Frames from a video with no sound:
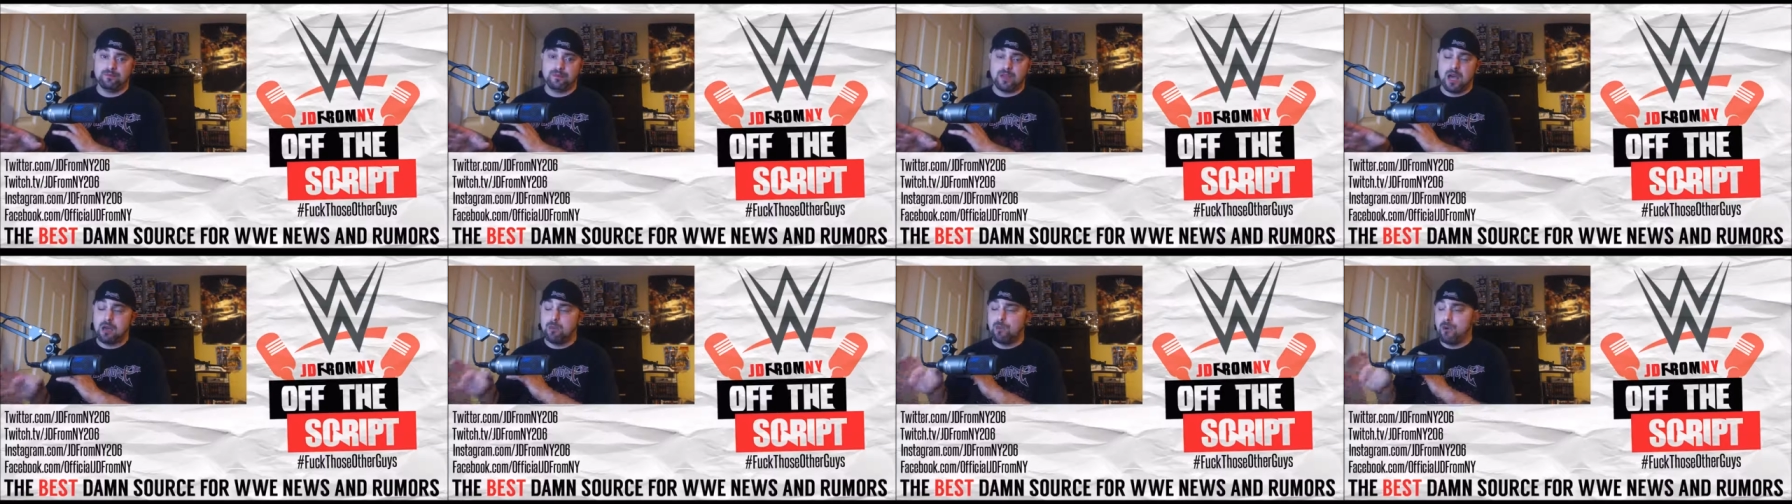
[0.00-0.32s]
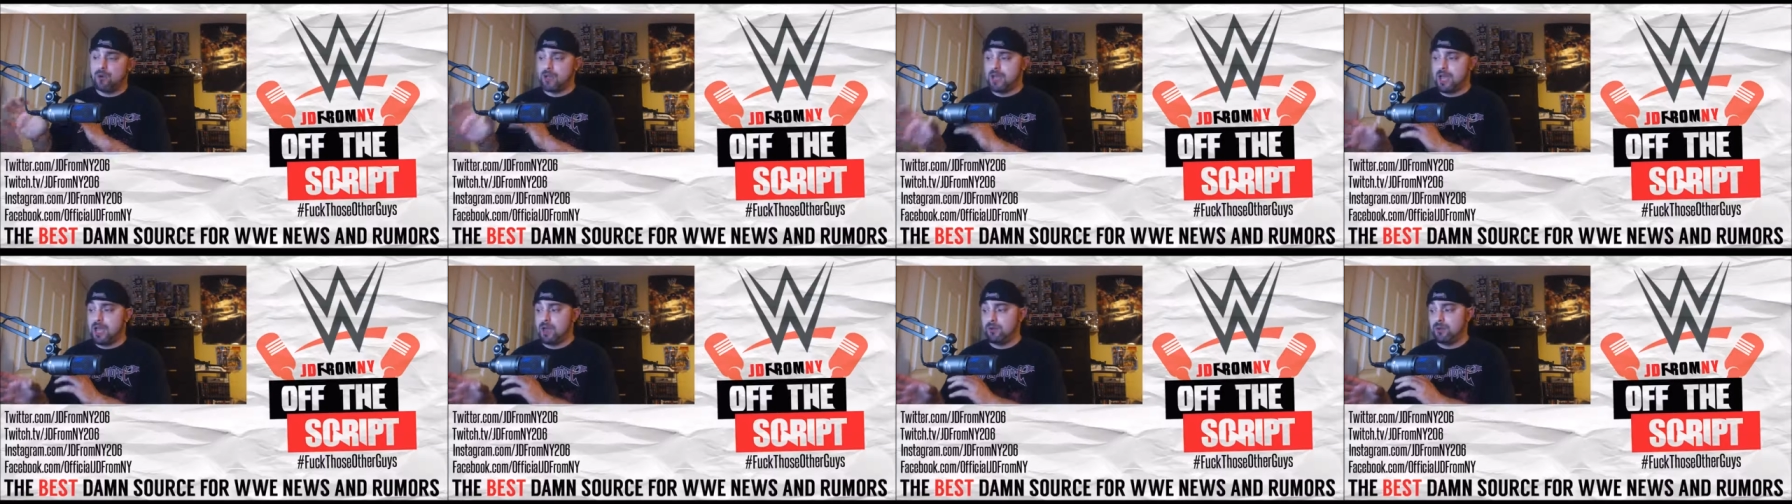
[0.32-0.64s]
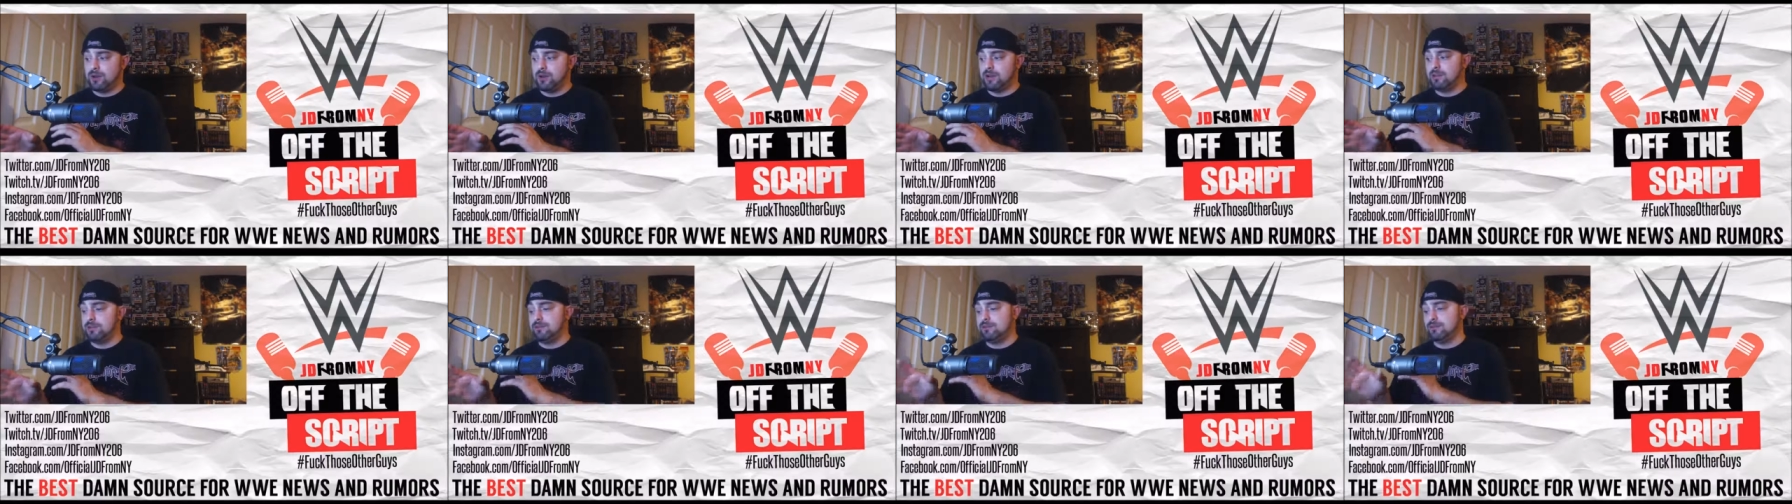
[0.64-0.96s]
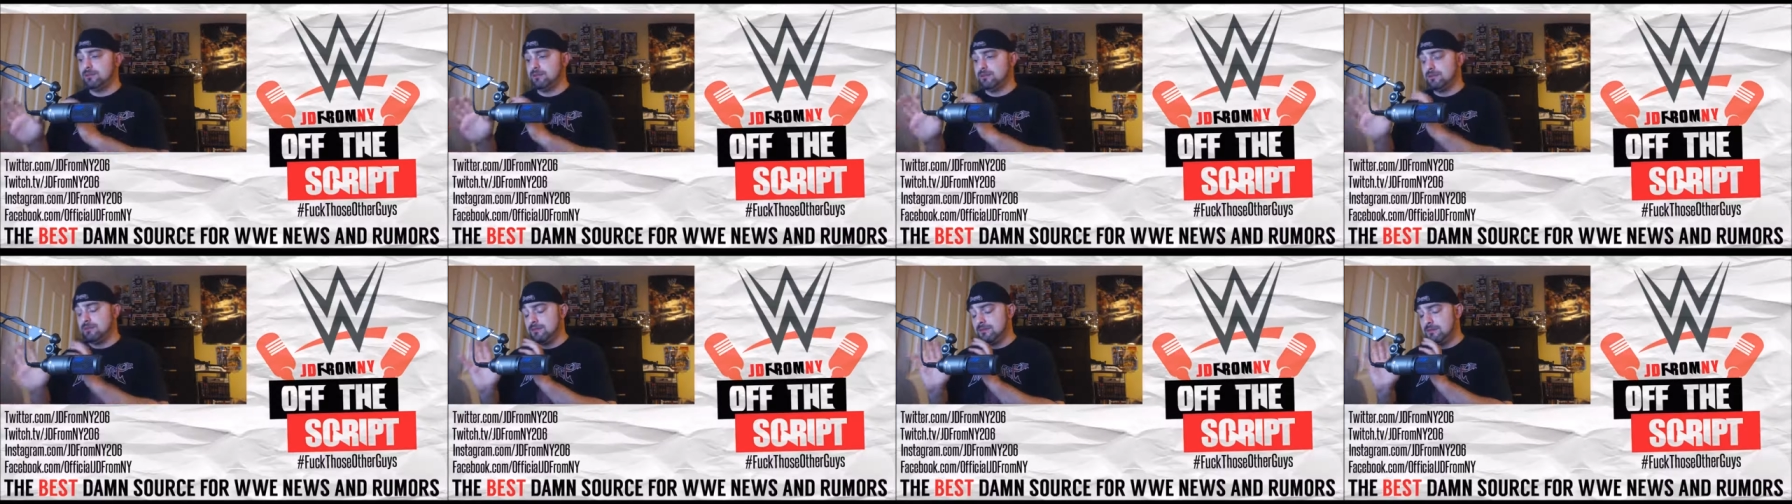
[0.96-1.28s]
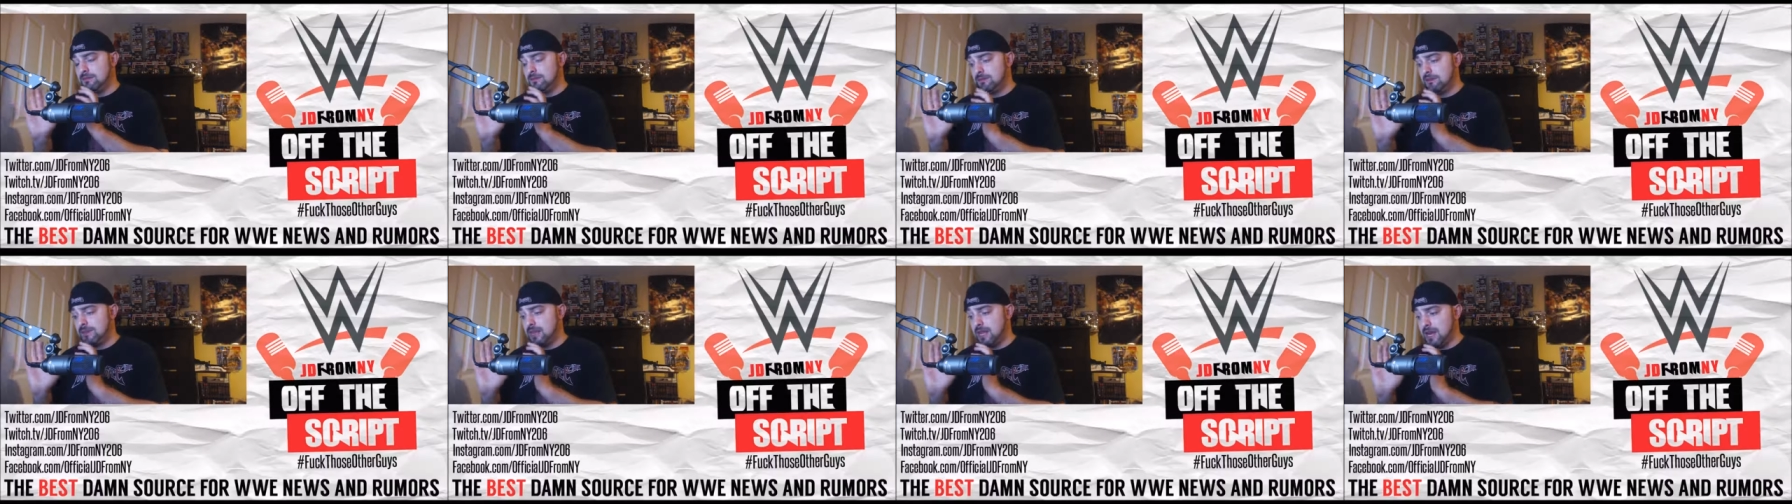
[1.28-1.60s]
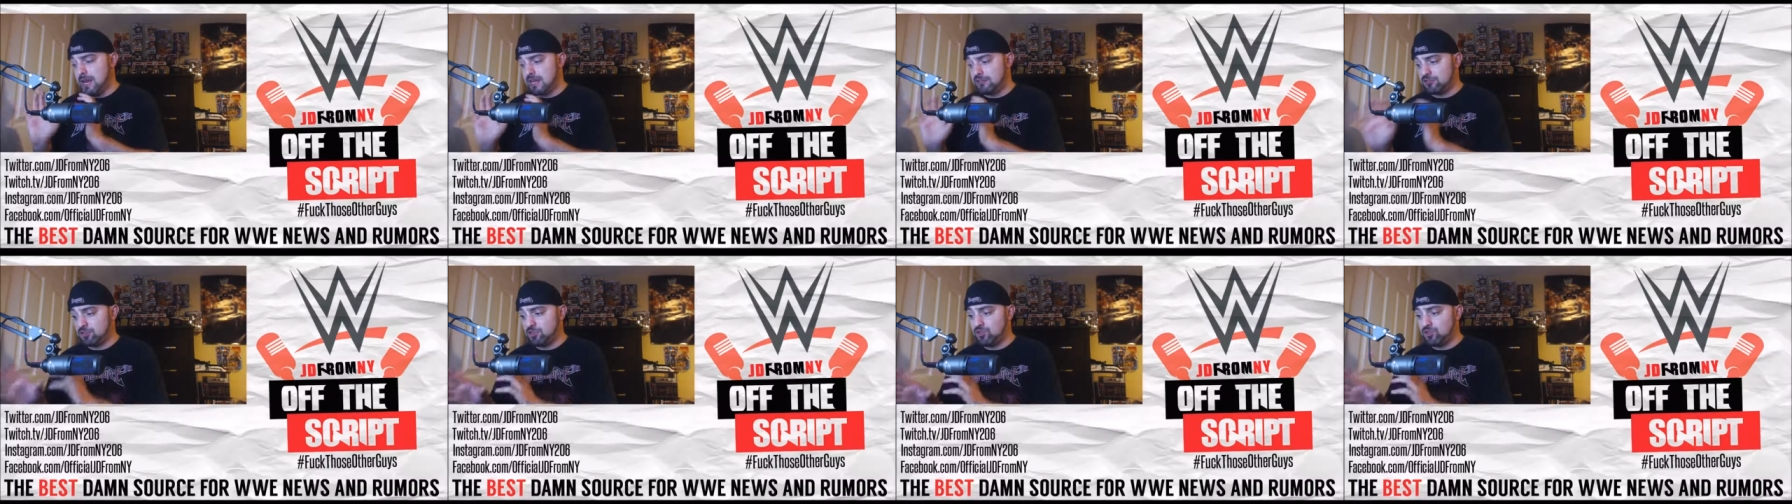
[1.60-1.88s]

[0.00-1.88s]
I'm okay with it. They got